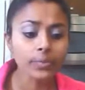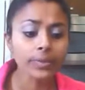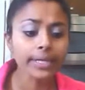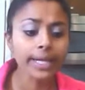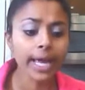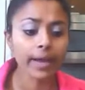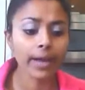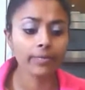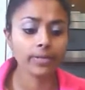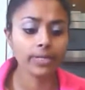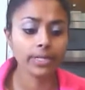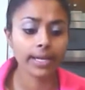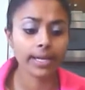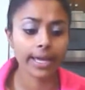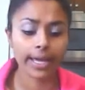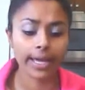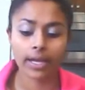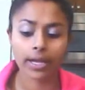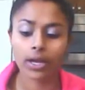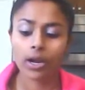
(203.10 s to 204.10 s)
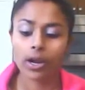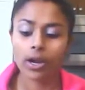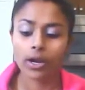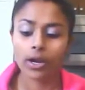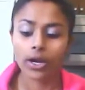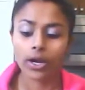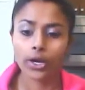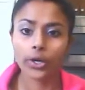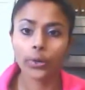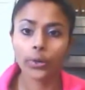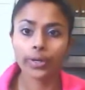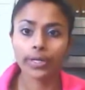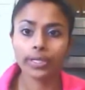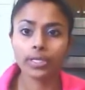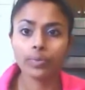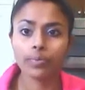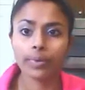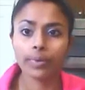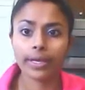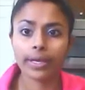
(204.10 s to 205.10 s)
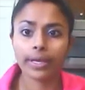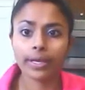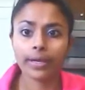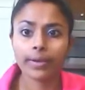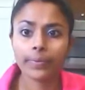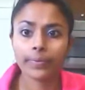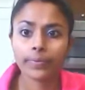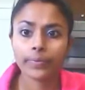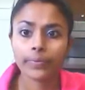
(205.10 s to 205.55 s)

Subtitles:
we're going to have today are going to be,